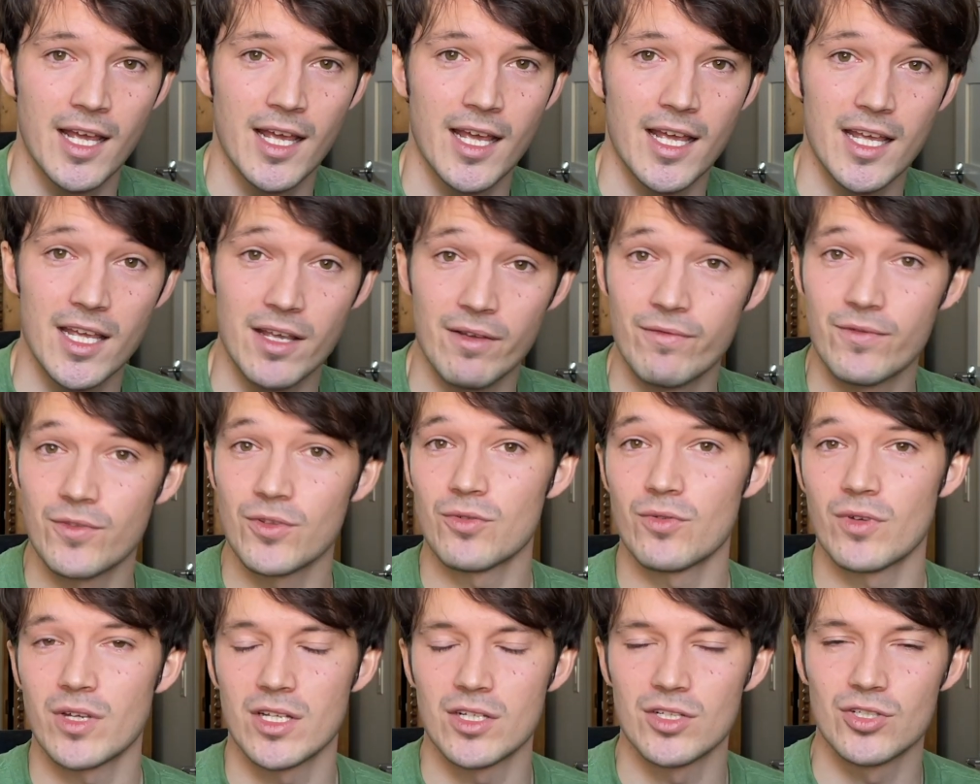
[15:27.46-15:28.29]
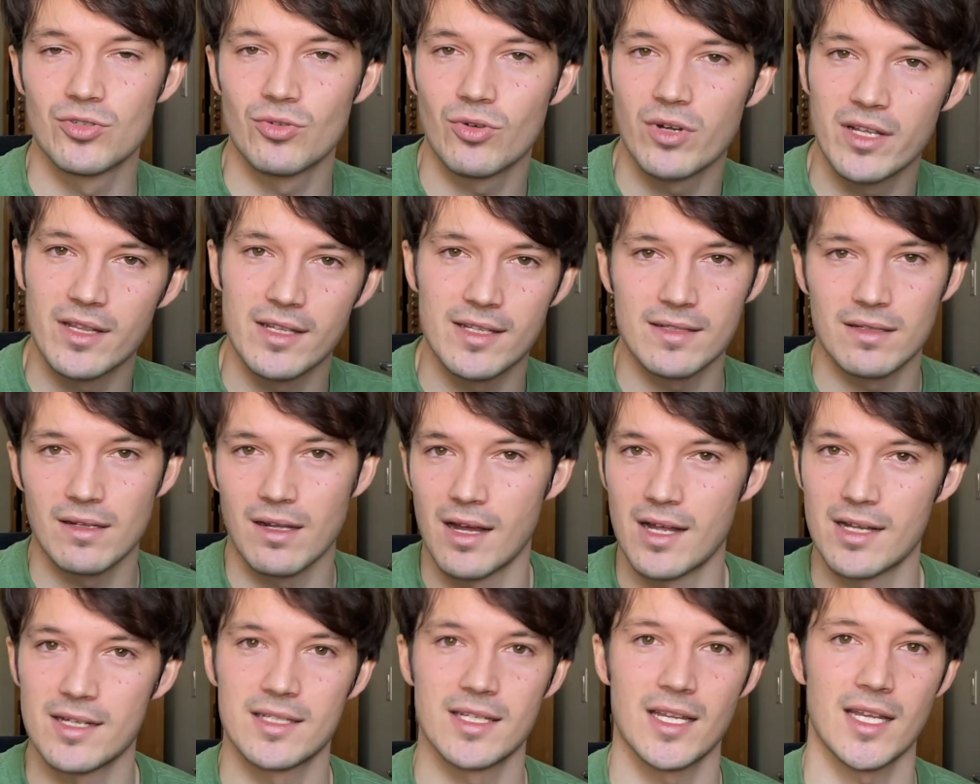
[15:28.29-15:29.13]
If you enjoy this
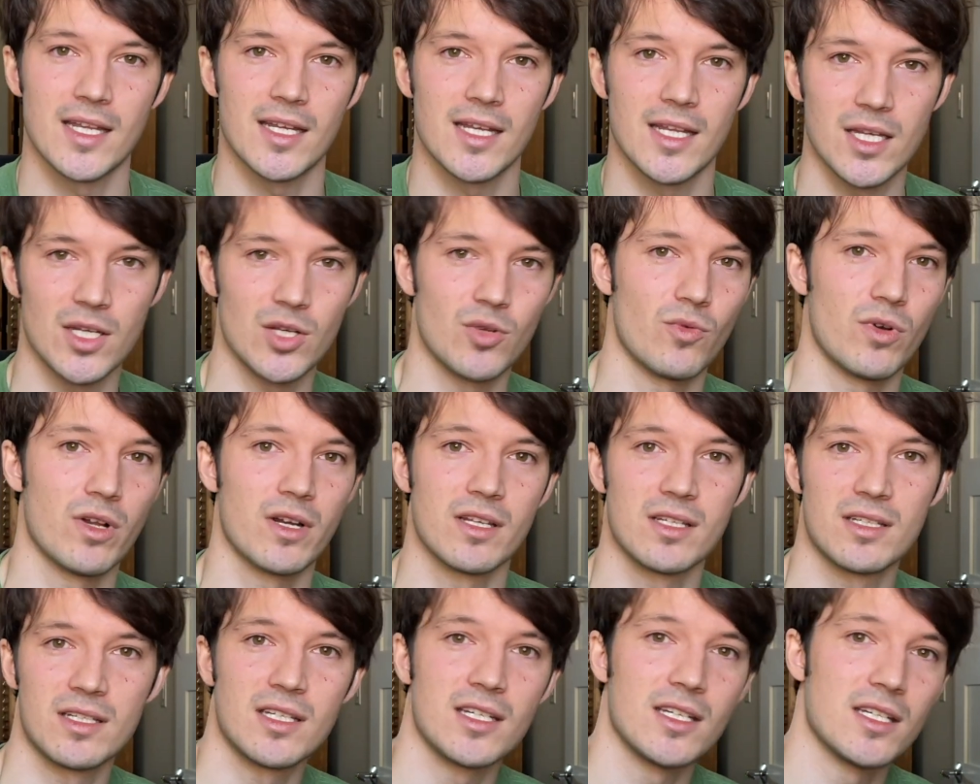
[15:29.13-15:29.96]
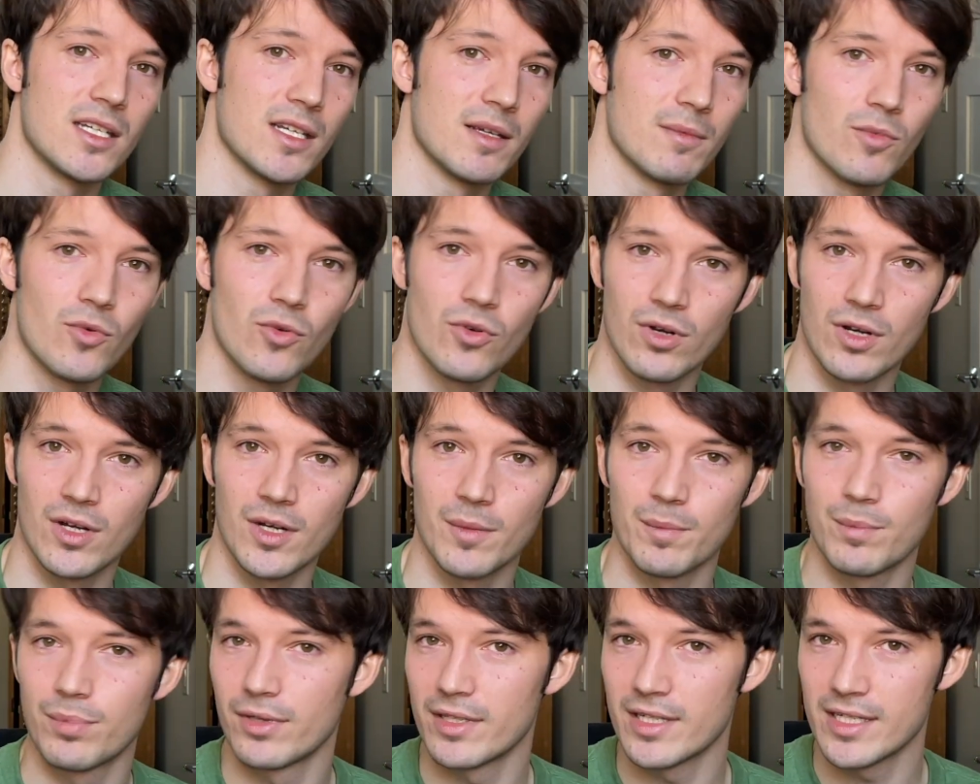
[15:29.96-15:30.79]
content and you want to see
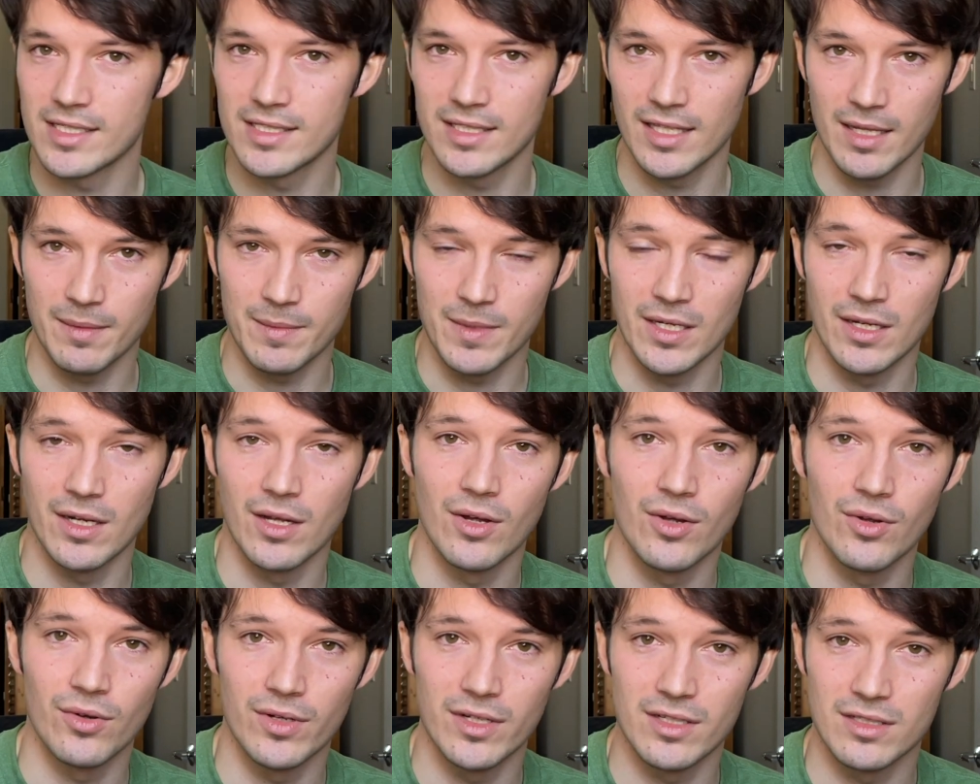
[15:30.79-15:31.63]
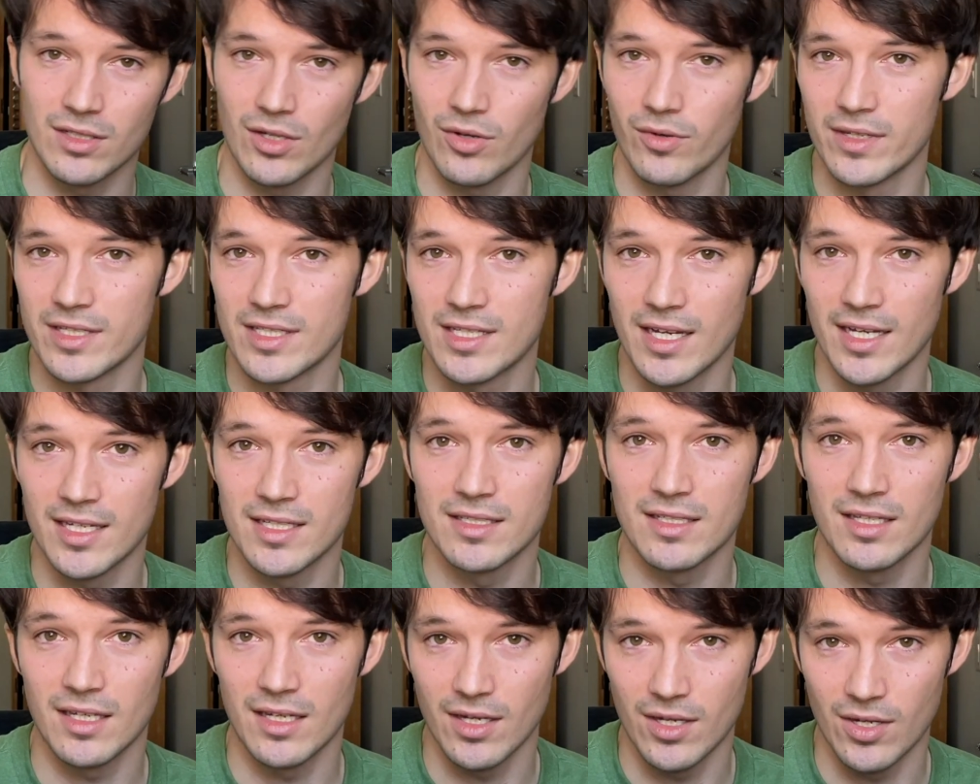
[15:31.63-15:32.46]
more, please let me know. It's always
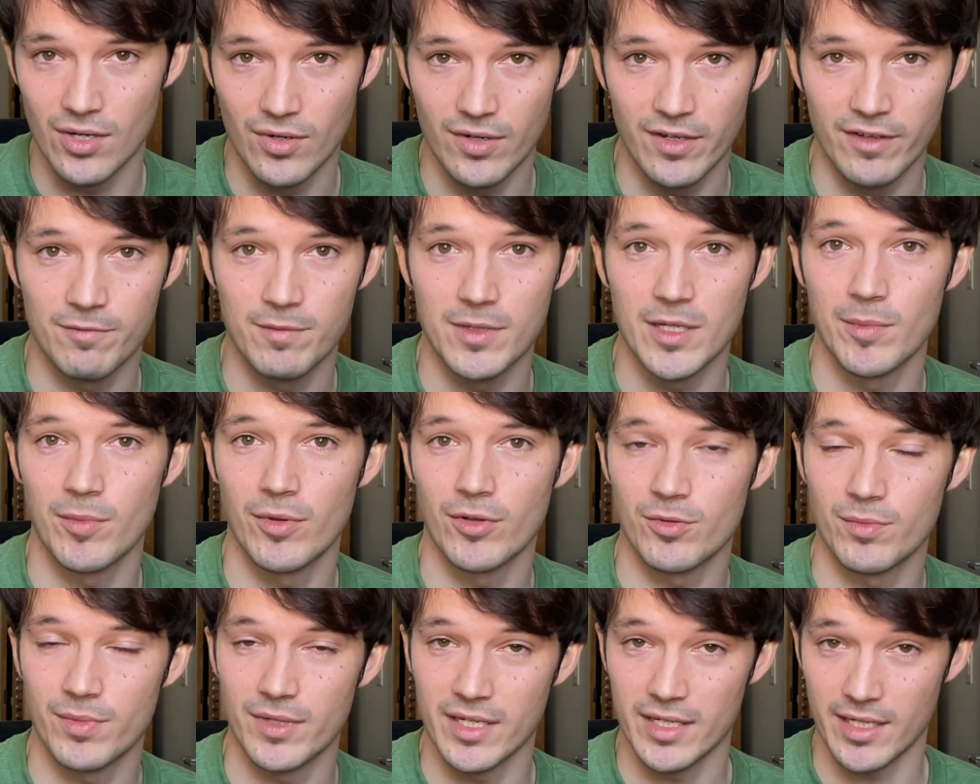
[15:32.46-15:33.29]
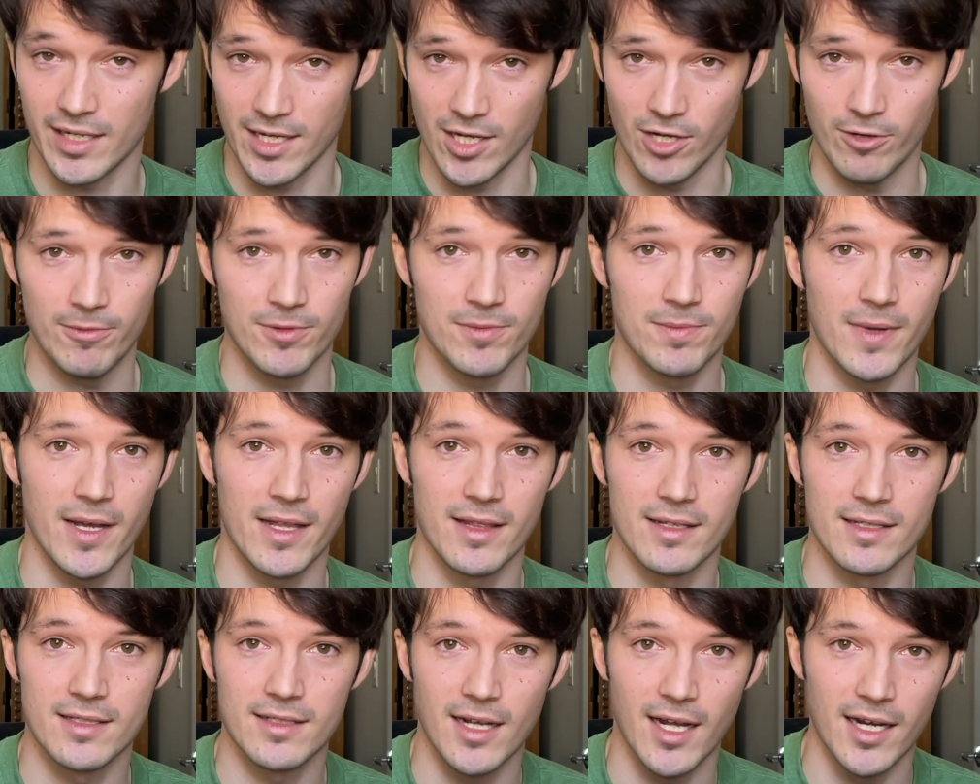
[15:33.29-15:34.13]
nice to know if people are being helped by
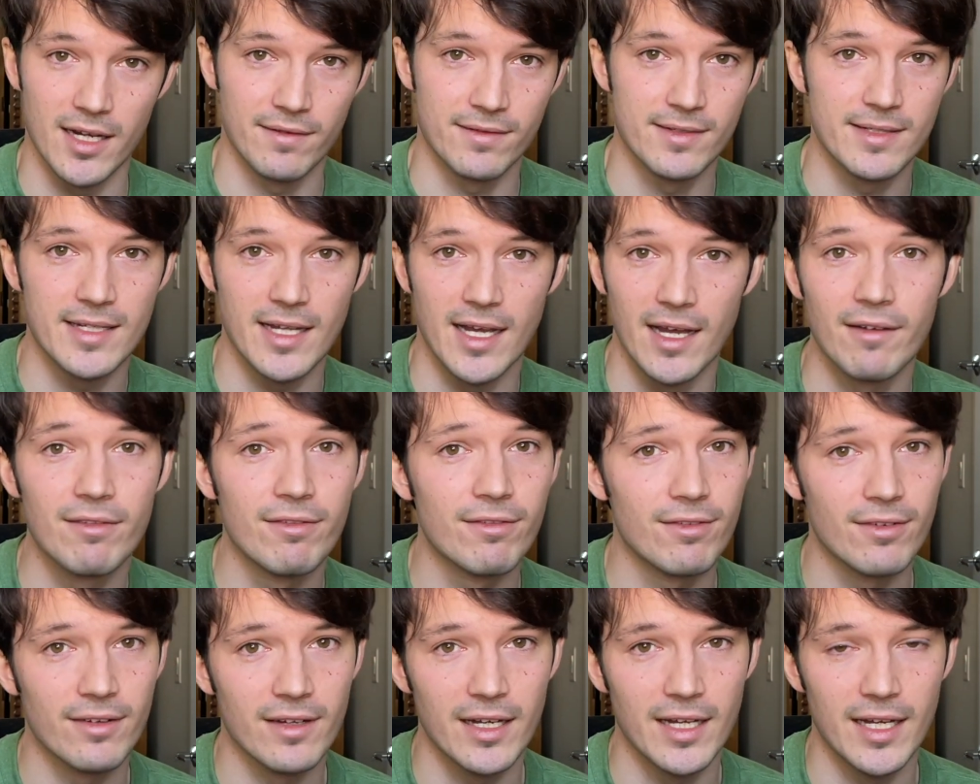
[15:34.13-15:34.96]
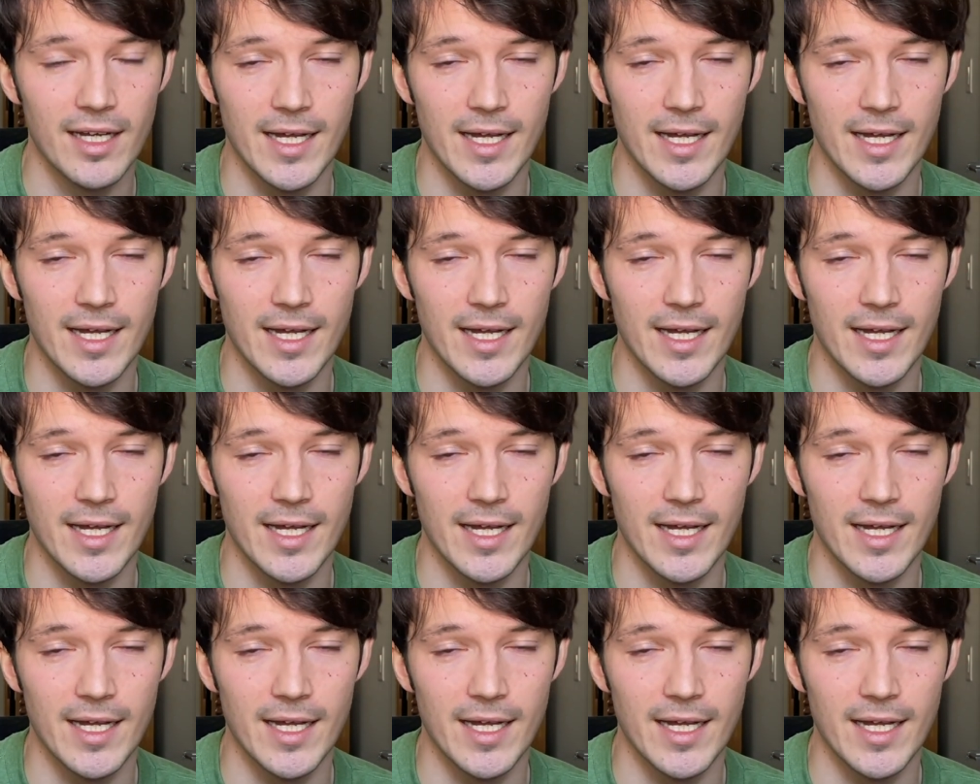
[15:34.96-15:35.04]
this kind of stuff.